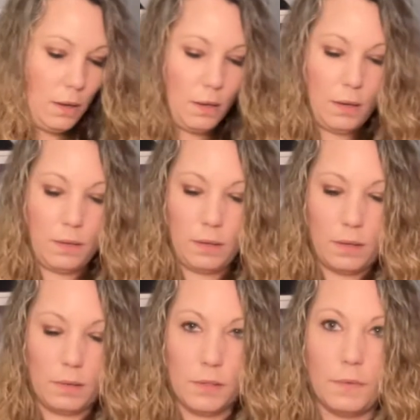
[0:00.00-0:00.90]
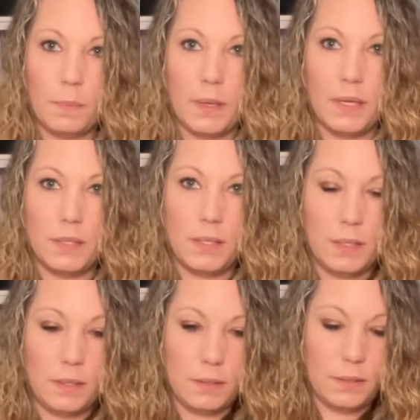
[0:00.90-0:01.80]
Anything else for
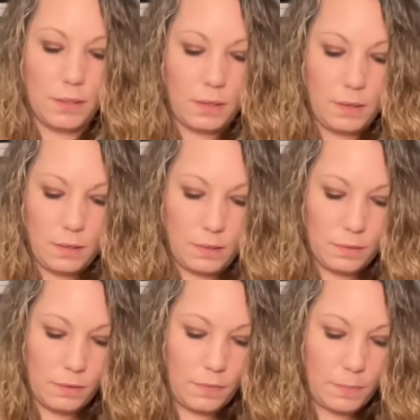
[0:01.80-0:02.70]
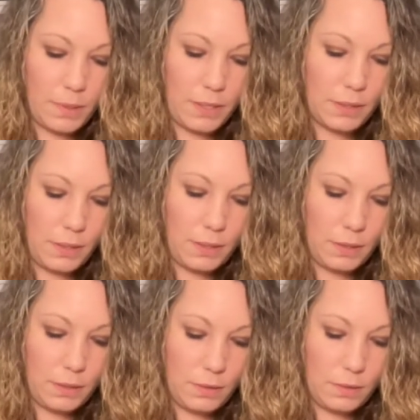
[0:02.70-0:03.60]
Pisces? Anything else for
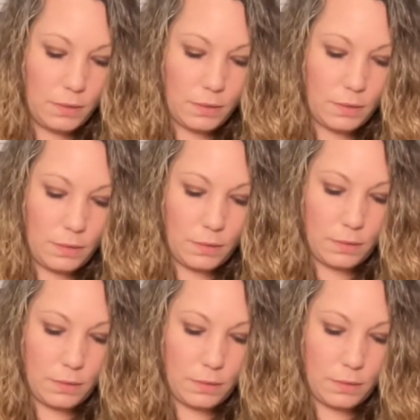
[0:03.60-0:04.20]
Pisces?